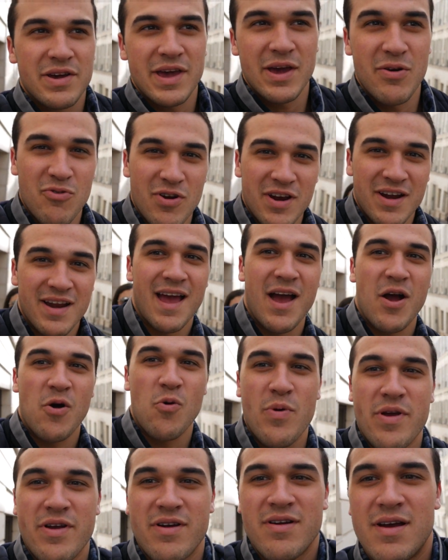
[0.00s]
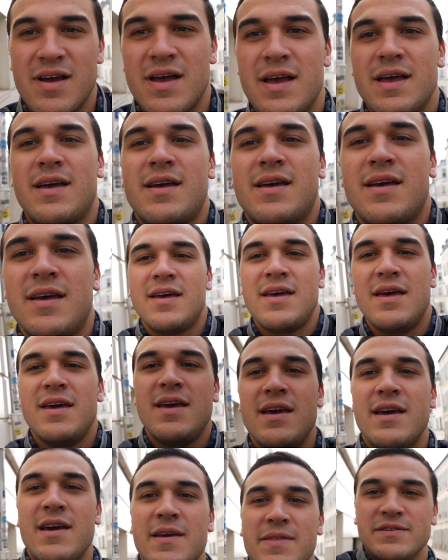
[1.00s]
Okay, right now we're
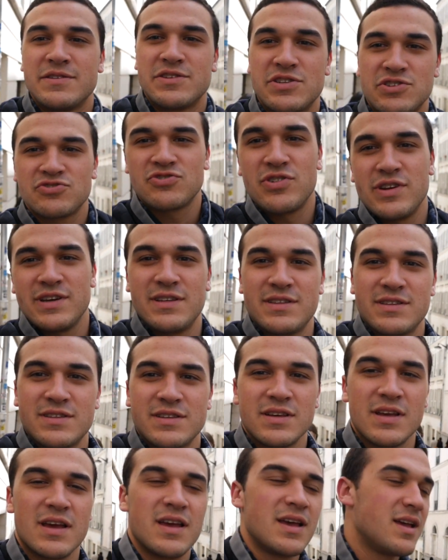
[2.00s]
in the streets